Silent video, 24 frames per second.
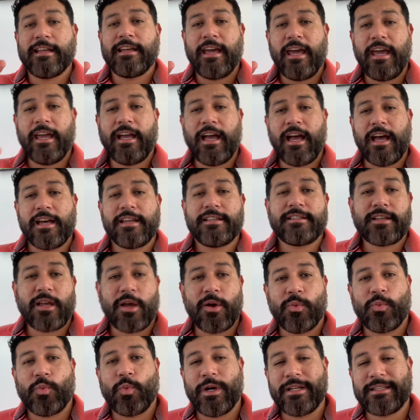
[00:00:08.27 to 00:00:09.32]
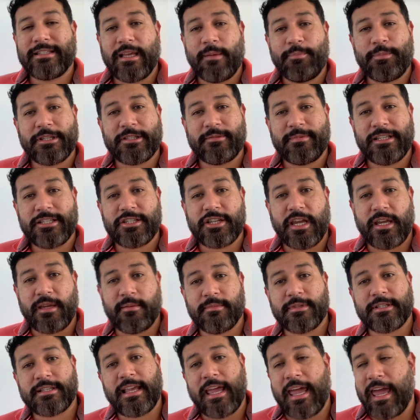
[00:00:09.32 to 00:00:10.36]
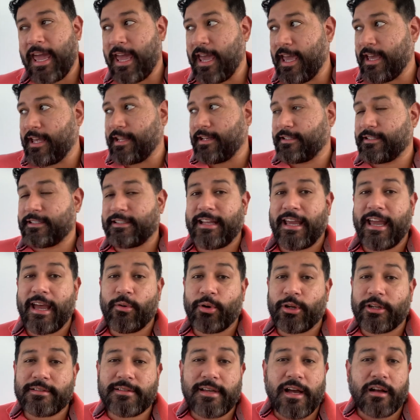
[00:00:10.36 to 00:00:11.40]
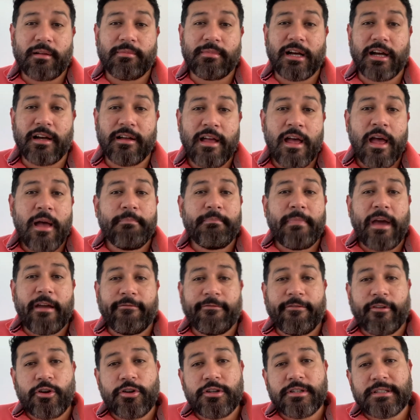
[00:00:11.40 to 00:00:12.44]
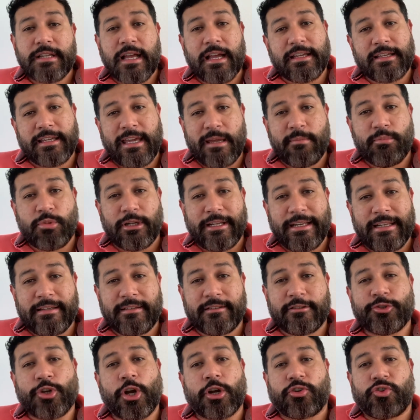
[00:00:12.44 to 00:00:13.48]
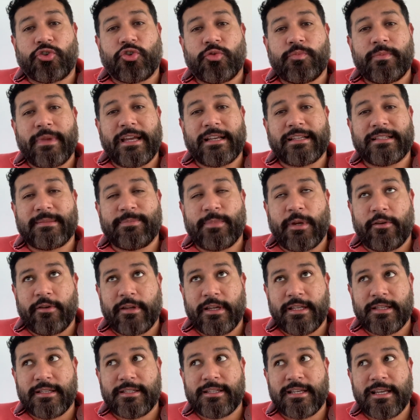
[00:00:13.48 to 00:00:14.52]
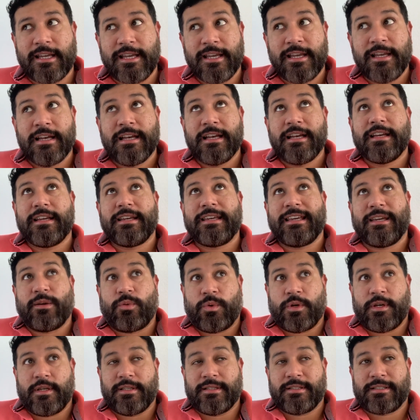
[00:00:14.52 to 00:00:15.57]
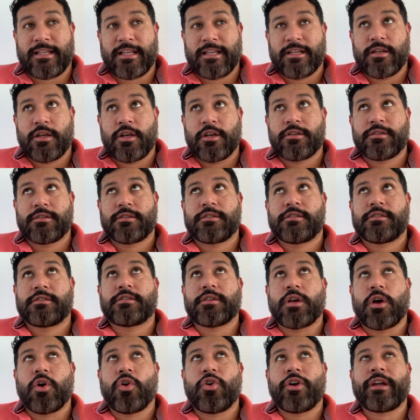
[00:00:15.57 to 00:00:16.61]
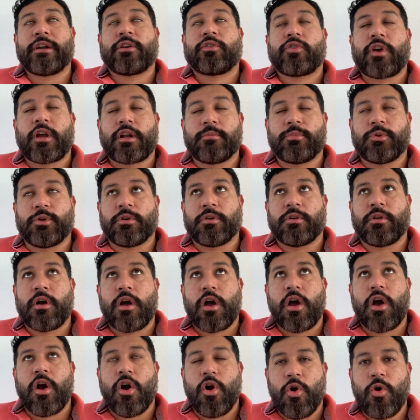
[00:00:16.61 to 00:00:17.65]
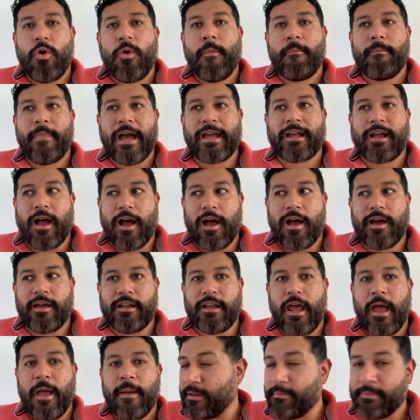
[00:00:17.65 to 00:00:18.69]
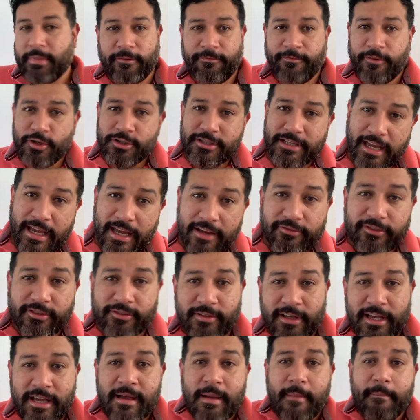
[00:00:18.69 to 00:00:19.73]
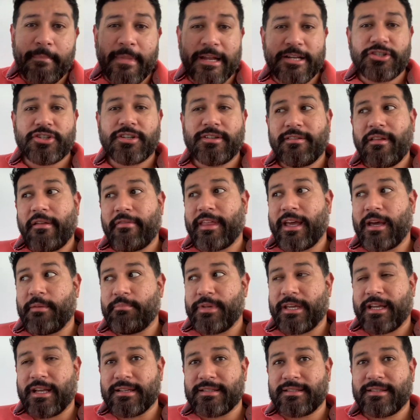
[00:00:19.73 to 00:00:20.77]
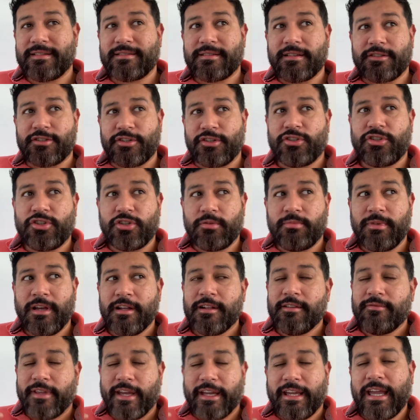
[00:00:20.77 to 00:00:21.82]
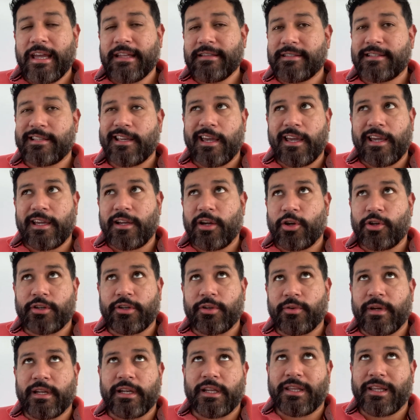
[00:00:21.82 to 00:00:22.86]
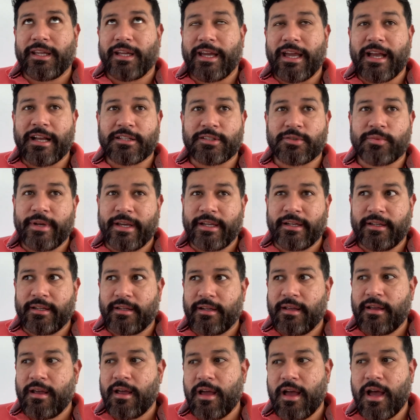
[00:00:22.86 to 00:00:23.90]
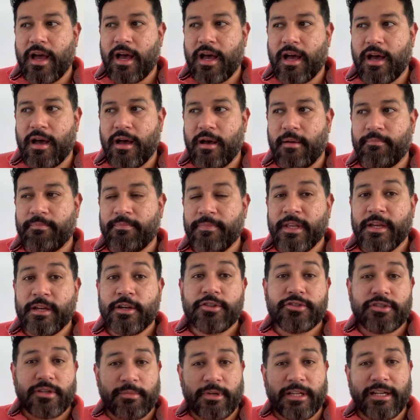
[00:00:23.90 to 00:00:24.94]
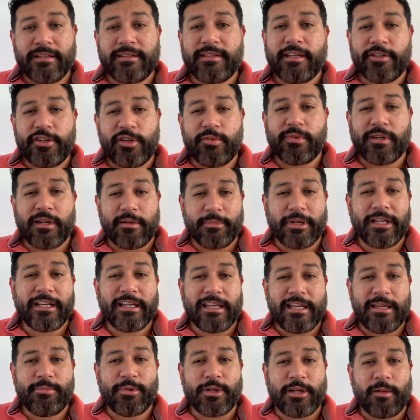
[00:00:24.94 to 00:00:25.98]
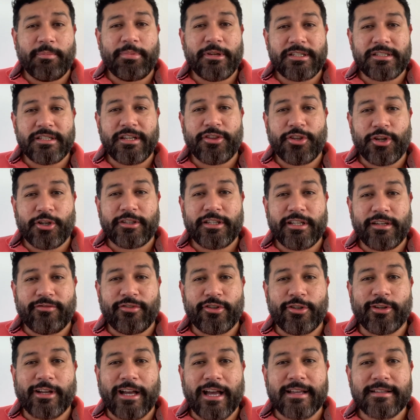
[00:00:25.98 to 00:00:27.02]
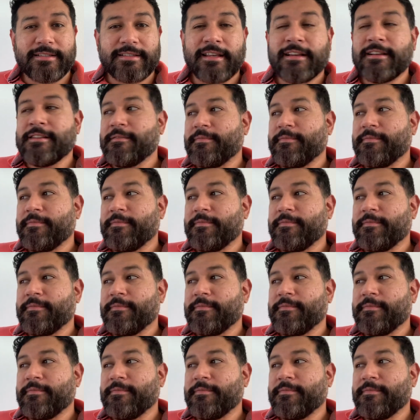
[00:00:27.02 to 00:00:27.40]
Hey guys, what's up? It's me, James. And today I want to talk about my first Gay Berlin darkroom experience. It was so incredible. Oh my God. But first I have to mention that because this is YouTube, I can't say or do anything X-rated. So I'm going to tell you, but I'm going to keep it all PG-13 for you guys.